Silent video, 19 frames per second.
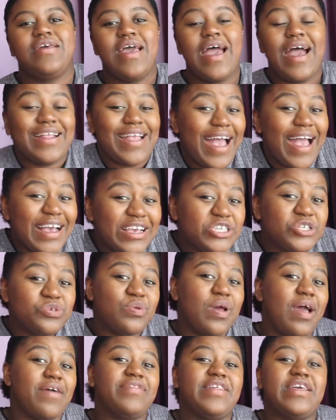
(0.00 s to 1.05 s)
And as you
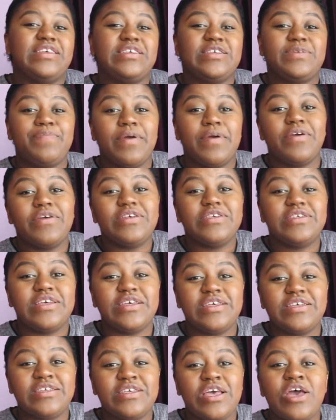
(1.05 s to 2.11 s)
have these
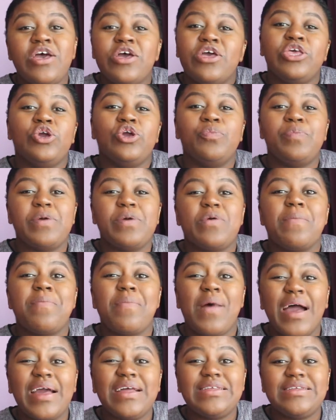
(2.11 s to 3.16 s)
experiences, you'll be
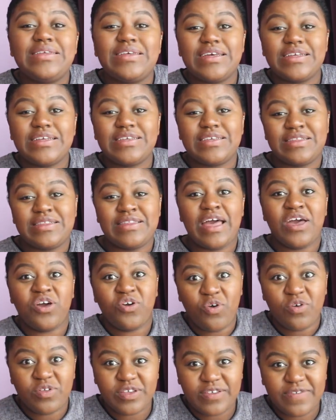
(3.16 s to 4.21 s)
reminded that
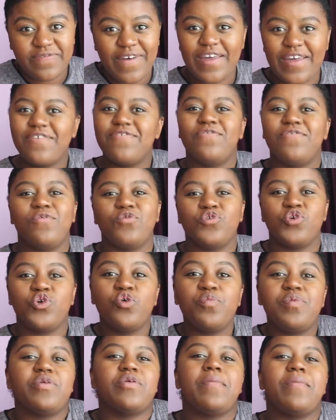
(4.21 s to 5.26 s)
God is faithful. You'll
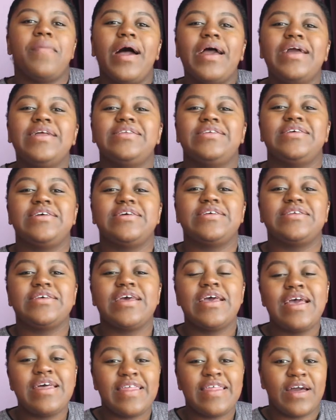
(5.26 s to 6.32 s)
be reminded
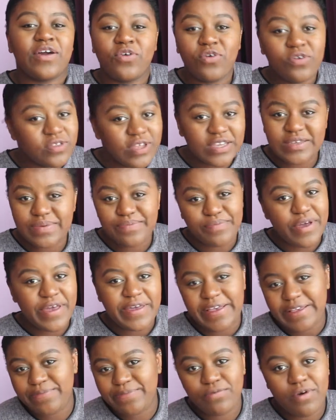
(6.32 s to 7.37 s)
that God doesn't break
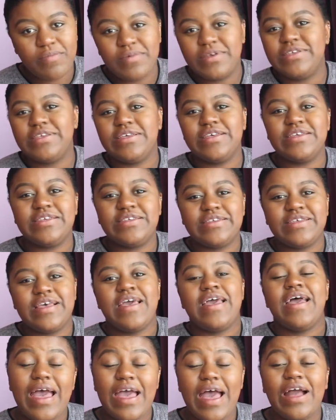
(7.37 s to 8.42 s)
his promises
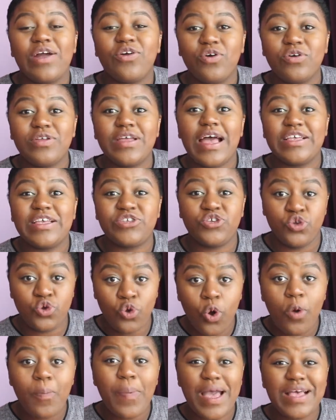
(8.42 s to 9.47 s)
and God has
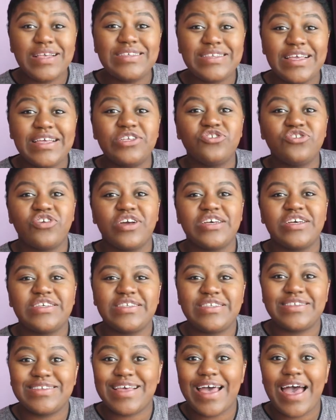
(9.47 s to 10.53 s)
your best
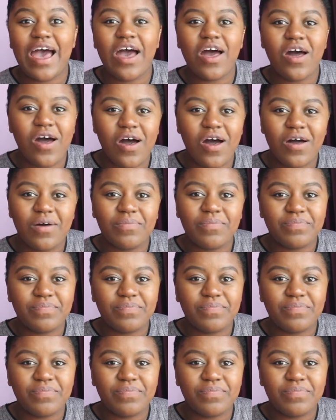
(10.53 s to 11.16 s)
interests at heart.